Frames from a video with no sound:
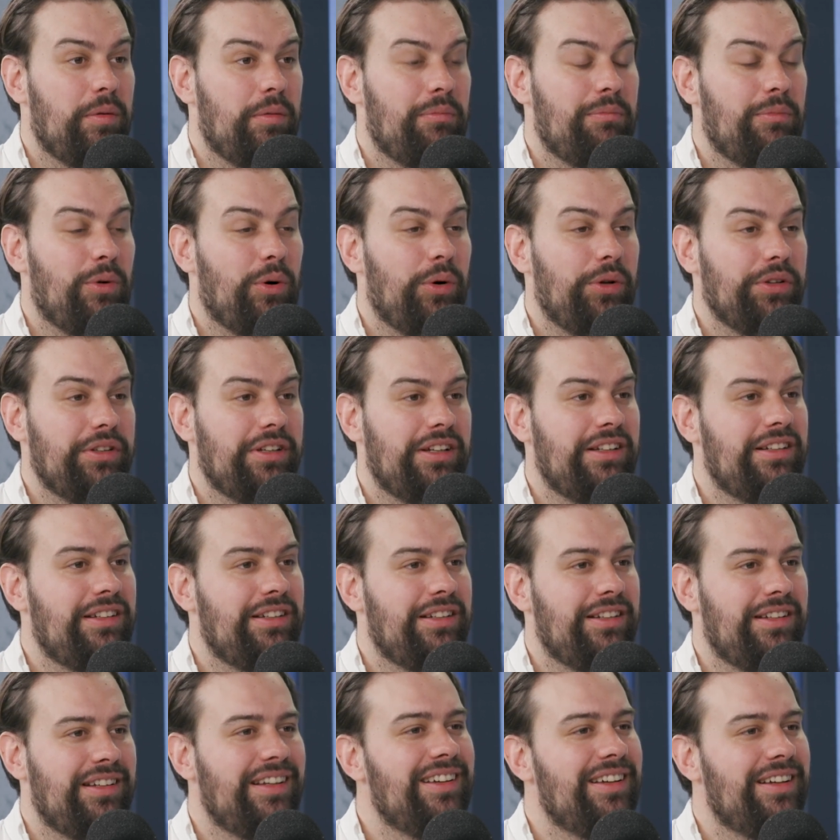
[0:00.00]
more than
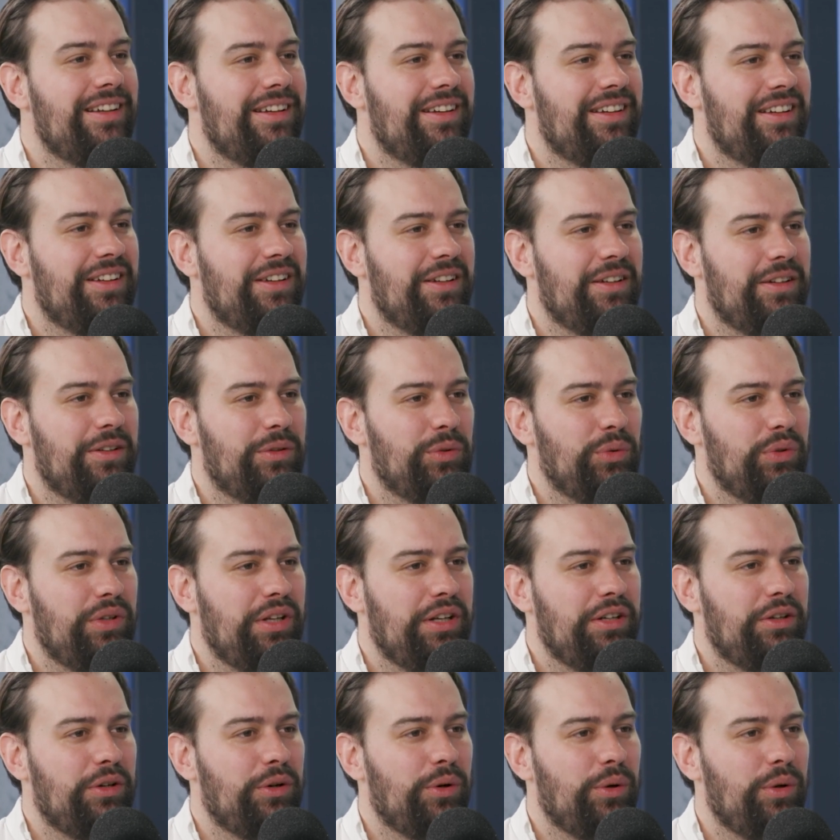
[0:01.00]

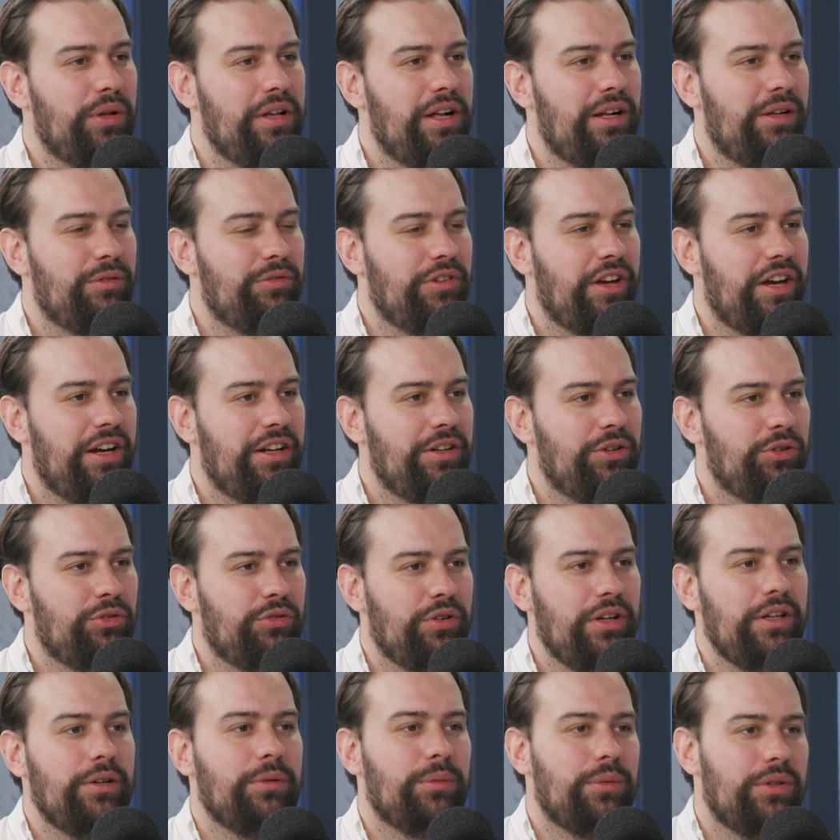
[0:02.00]
the whole healthcare
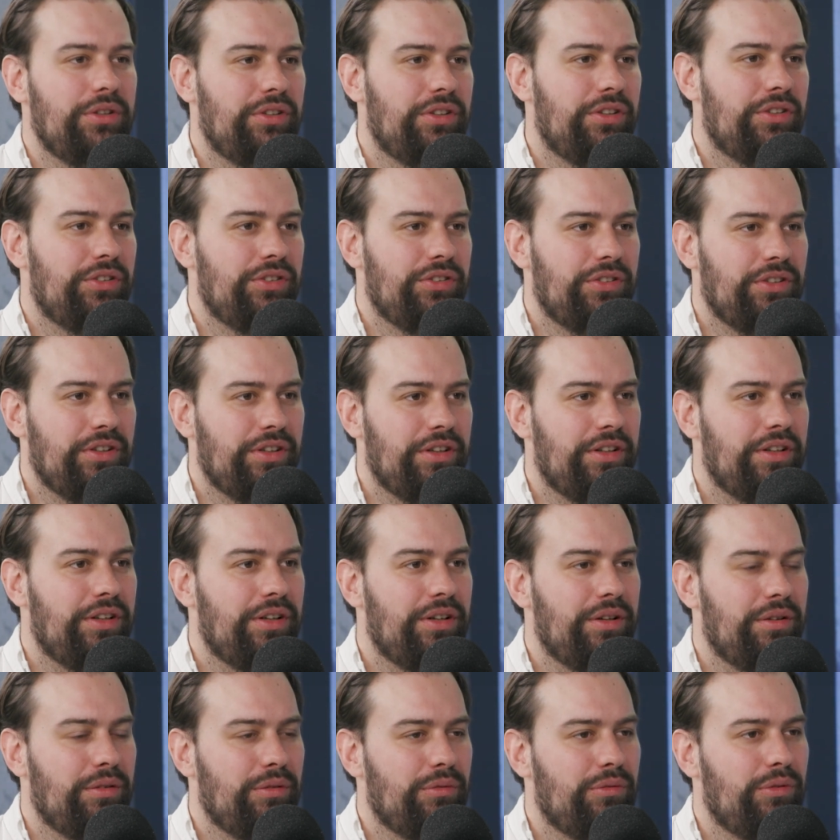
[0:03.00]
industry, which is
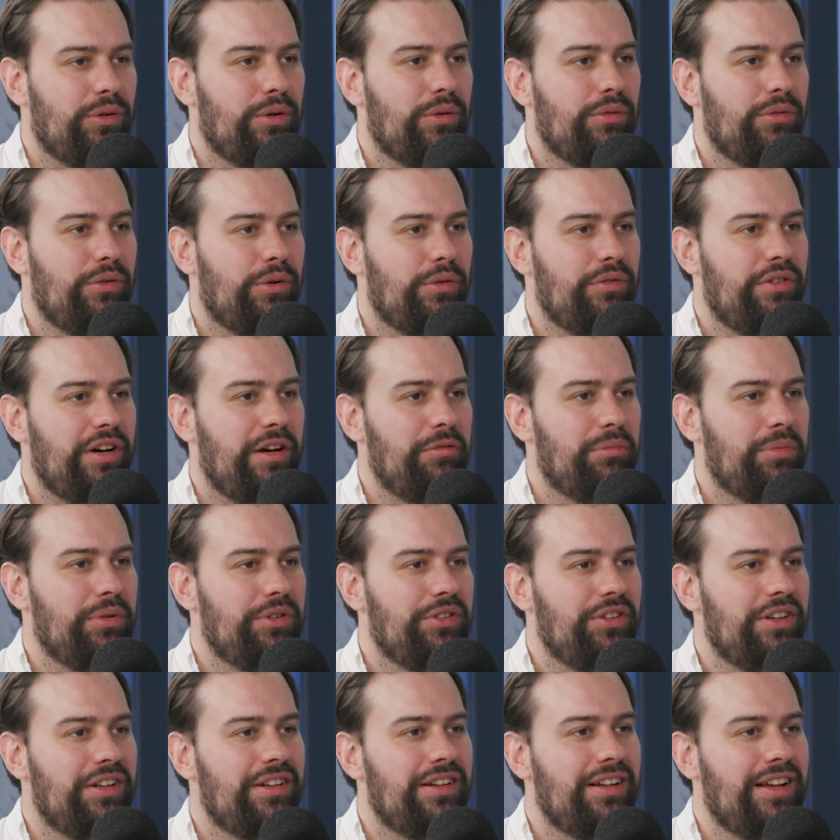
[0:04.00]

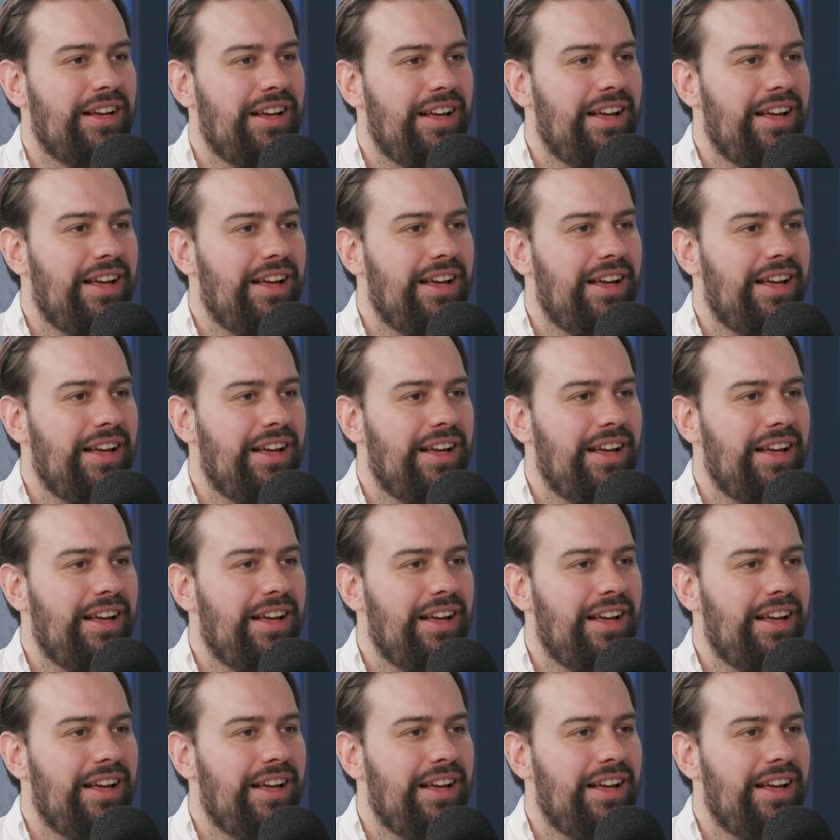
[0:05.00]
4-5%.